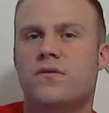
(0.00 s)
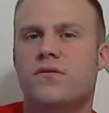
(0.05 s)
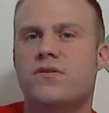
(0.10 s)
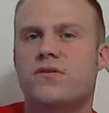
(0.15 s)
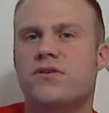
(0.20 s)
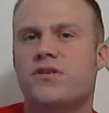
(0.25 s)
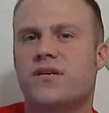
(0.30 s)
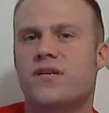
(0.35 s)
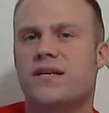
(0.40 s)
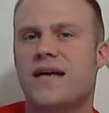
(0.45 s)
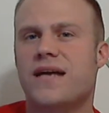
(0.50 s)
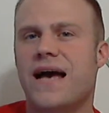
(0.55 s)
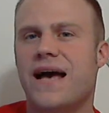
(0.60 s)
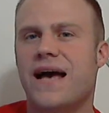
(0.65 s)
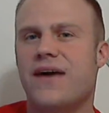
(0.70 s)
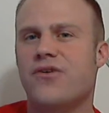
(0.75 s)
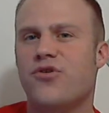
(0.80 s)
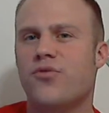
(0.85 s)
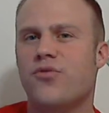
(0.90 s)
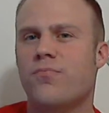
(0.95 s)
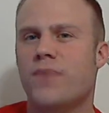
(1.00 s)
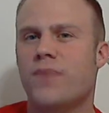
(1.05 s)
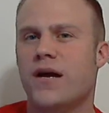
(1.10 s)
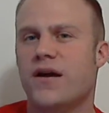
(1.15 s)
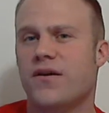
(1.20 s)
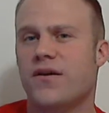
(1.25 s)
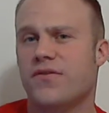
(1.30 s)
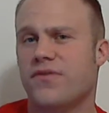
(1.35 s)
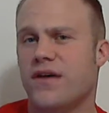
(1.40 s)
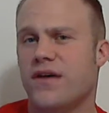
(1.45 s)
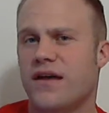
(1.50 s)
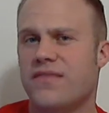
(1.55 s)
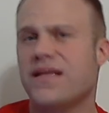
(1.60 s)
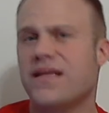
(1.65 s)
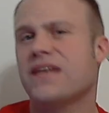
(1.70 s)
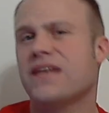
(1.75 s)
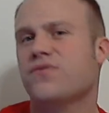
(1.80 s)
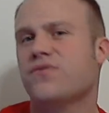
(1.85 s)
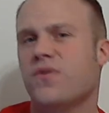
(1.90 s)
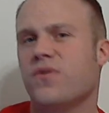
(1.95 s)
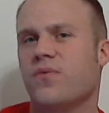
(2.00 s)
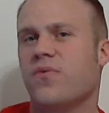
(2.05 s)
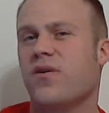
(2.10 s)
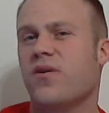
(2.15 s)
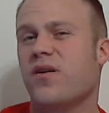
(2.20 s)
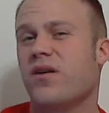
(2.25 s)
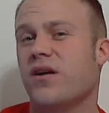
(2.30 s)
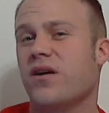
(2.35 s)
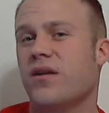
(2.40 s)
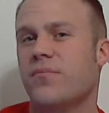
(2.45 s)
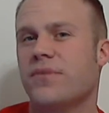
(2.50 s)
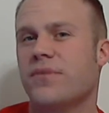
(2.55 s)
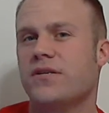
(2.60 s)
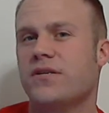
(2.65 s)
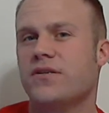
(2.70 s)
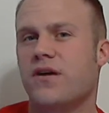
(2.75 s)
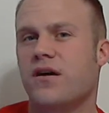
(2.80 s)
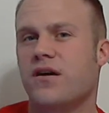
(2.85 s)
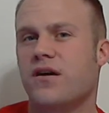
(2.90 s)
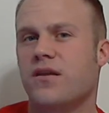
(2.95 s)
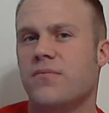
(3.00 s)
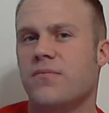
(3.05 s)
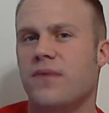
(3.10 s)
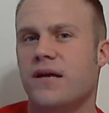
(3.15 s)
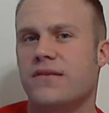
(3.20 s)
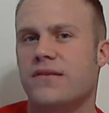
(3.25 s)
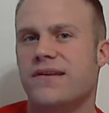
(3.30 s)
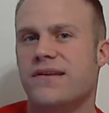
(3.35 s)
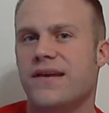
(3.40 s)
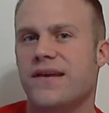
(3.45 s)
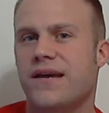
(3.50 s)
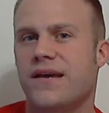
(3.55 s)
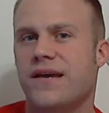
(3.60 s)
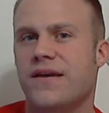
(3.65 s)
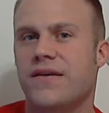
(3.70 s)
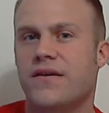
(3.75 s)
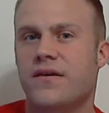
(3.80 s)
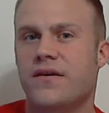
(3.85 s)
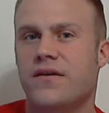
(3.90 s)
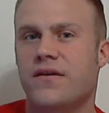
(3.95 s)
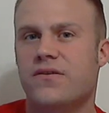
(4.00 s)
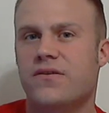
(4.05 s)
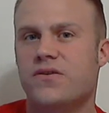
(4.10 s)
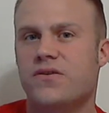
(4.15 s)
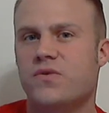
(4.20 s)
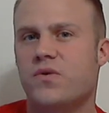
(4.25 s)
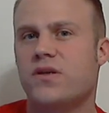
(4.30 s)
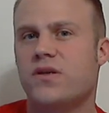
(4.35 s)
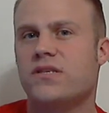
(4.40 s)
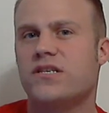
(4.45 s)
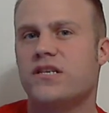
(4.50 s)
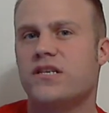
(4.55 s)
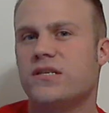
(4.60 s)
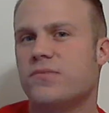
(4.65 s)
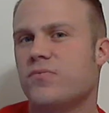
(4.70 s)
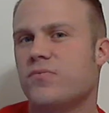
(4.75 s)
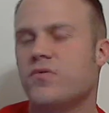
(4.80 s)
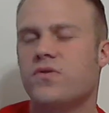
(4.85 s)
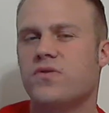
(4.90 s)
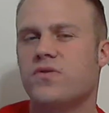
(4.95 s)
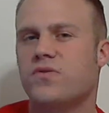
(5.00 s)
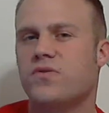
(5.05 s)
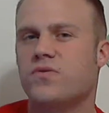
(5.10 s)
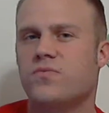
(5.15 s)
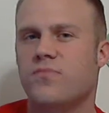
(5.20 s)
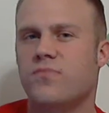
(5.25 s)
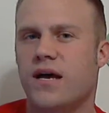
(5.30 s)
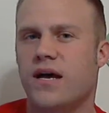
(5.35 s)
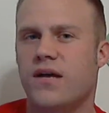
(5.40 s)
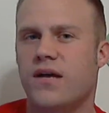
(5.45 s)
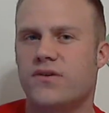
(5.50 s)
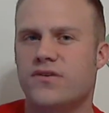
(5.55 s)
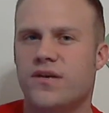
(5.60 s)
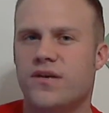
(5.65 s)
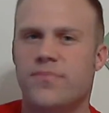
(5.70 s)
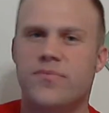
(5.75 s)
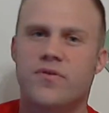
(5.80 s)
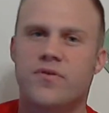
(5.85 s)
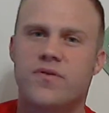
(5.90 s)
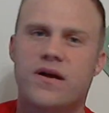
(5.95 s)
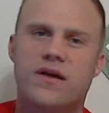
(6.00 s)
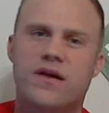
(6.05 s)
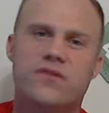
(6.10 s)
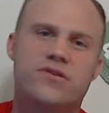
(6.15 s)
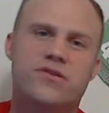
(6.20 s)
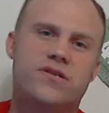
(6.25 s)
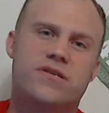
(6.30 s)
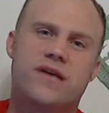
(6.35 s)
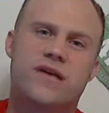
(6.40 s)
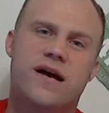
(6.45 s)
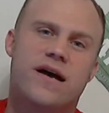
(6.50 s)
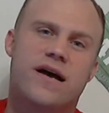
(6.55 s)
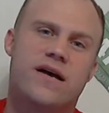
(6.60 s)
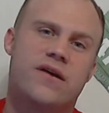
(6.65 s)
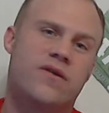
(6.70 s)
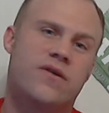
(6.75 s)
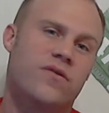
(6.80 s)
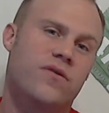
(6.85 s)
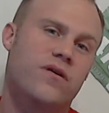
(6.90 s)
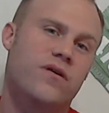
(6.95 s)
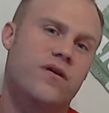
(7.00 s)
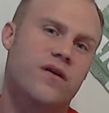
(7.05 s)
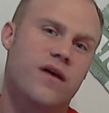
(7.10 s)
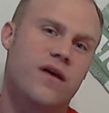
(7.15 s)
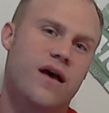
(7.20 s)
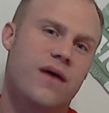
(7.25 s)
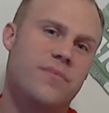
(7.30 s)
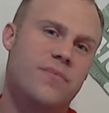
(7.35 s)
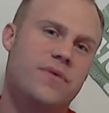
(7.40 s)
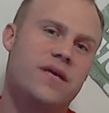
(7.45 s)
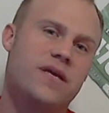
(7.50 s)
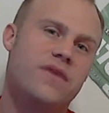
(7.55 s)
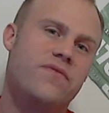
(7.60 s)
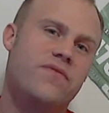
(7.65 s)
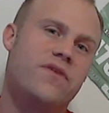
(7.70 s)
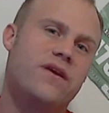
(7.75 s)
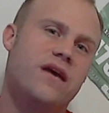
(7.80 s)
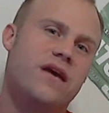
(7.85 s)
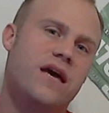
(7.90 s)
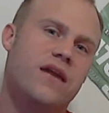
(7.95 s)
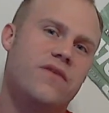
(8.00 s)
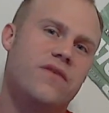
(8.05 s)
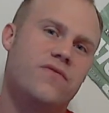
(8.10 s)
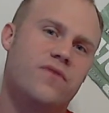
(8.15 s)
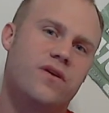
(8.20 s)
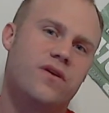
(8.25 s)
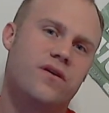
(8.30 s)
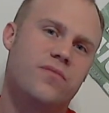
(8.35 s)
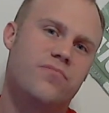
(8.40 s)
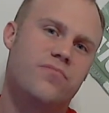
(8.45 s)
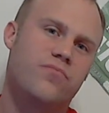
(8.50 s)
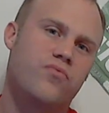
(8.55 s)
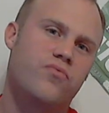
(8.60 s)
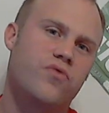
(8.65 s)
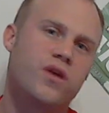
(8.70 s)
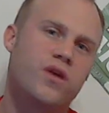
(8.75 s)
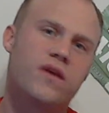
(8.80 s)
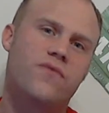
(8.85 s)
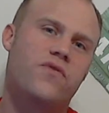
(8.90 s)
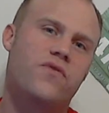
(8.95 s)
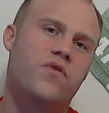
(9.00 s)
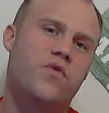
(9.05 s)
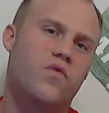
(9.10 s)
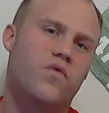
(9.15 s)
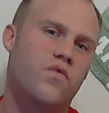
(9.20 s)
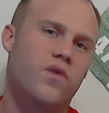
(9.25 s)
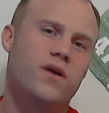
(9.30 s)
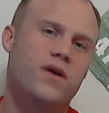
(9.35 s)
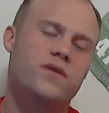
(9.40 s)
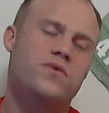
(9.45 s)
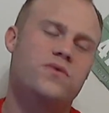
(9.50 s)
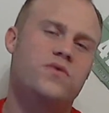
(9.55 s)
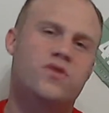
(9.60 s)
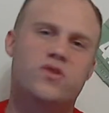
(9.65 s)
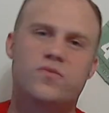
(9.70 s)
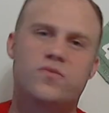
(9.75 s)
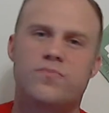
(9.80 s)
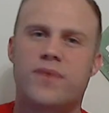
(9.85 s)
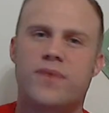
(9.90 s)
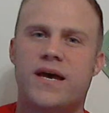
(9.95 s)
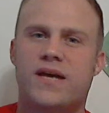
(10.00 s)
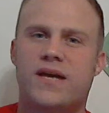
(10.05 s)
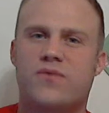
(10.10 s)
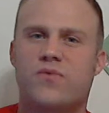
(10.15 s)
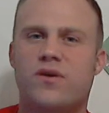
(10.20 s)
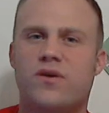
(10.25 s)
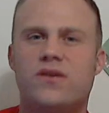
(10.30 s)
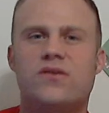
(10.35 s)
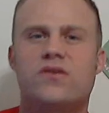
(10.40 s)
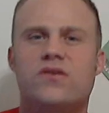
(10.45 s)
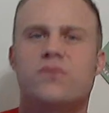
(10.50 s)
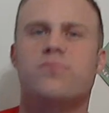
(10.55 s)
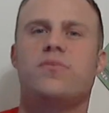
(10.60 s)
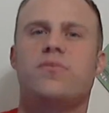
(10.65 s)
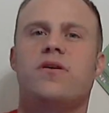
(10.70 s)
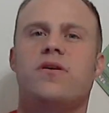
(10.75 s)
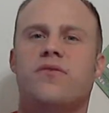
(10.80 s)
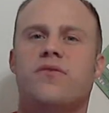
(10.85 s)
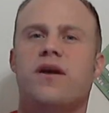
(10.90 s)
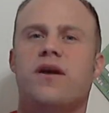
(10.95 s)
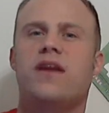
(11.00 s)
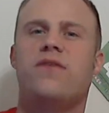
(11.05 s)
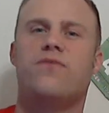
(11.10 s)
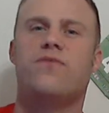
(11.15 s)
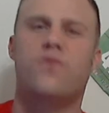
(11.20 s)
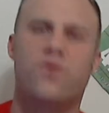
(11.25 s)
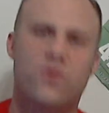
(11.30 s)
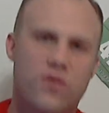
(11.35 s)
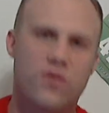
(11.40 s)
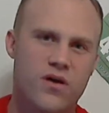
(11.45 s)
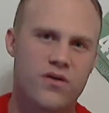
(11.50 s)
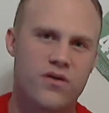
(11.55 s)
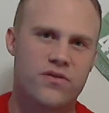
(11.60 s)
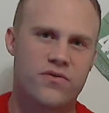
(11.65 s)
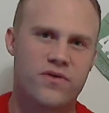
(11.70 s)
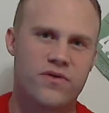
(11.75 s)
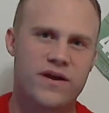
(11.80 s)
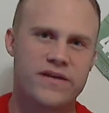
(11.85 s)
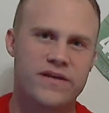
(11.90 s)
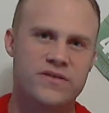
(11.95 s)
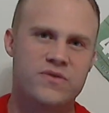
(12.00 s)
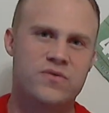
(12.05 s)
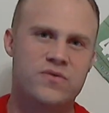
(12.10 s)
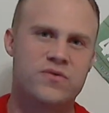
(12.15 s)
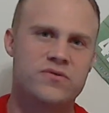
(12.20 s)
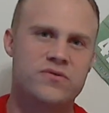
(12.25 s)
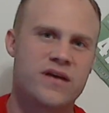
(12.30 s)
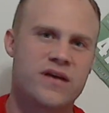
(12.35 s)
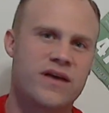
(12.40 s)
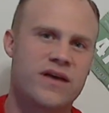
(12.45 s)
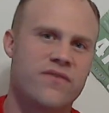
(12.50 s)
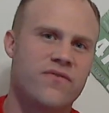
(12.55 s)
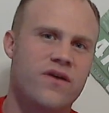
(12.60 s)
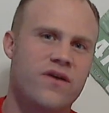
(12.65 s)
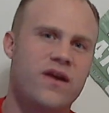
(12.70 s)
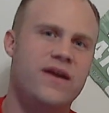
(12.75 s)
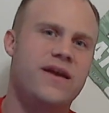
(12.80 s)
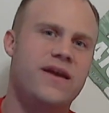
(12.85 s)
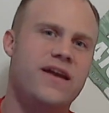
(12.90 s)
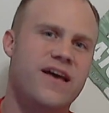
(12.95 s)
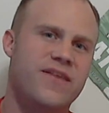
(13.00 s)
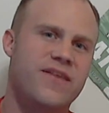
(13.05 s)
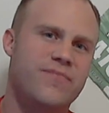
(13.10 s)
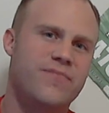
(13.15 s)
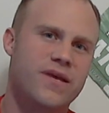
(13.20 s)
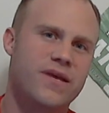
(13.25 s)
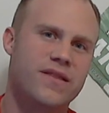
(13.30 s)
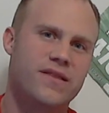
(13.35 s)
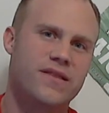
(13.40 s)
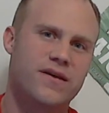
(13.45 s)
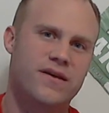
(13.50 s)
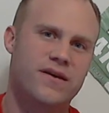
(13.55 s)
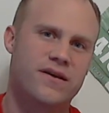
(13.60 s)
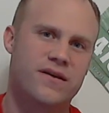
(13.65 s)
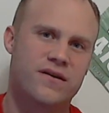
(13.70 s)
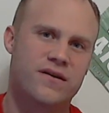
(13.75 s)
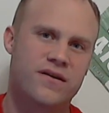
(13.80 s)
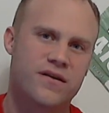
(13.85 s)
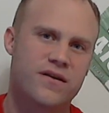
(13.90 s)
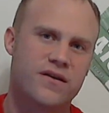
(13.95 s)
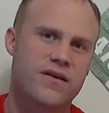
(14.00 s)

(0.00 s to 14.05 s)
The Chicago Marathon. That's what we're going to be talking about today. The 26.2 miles up and around Chicago. I'm going to give you kind of a preview of what to expect, what to be ready for along the race course. I've run it. I've been there.